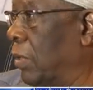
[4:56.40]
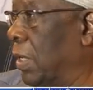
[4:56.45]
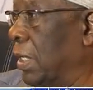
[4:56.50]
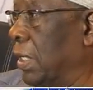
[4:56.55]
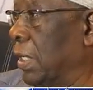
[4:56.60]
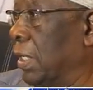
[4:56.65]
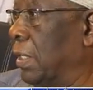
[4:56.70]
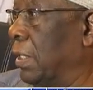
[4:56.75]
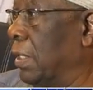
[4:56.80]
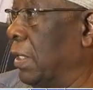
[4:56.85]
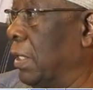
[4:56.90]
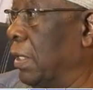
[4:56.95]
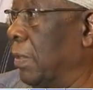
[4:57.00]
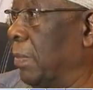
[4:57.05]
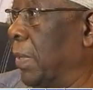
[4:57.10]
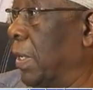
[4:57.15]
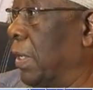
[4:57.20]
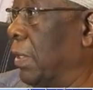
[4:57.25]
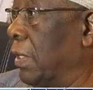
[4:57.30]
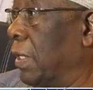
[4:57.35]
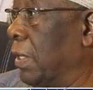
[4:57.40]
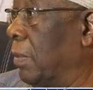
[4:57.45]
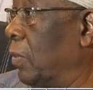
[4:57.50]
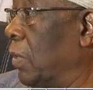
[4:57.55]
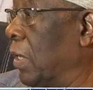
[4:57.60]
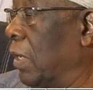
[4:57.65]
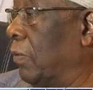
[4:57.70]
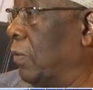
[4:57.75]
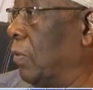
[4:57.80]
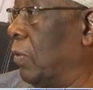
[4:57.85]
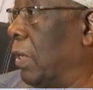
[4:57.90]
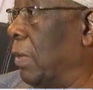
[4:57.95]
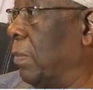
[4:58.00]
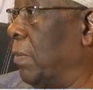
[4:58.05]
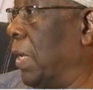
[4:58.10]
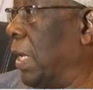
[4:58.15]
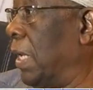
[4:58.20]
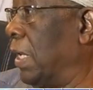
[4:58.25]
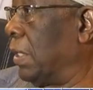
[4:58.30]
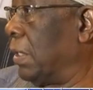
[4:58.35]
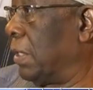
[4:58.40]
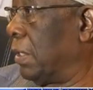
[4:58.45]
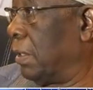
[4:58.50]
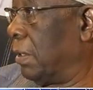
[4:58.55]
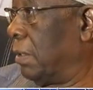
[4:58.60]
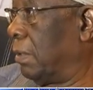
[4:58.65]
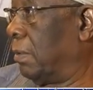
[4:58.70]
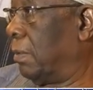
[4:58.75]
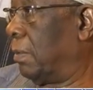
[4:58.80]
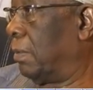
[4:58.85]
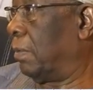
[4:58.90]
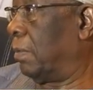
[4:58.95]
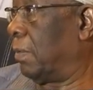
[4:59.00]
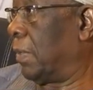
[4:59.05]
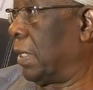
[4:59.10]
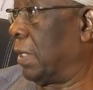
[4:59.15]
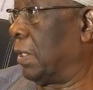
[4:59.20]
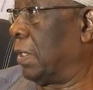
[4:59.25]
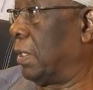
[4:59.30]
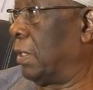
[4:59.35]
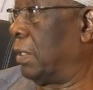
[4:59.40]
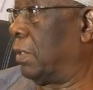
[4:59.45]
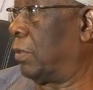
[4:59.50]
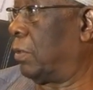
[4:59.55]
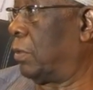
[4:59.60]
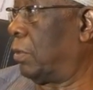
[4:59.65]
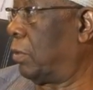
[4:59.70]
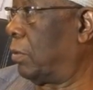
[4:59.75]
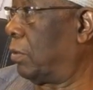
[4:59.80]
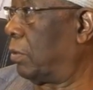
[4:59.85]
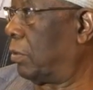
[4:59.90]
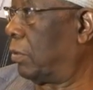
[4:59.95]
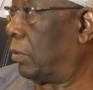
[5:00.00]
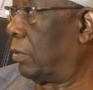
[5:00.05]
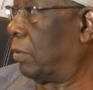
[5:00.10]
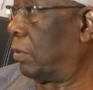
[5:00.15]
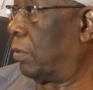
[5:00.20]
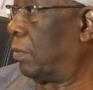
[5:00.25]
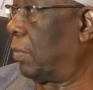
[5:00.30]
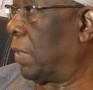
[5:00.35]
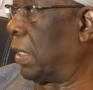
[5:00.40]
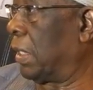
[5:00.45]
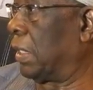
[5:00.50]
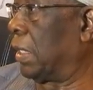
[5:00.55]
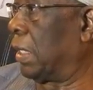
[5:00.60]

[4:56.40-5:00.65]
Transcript: do anything about them. You have to abide by these rules, by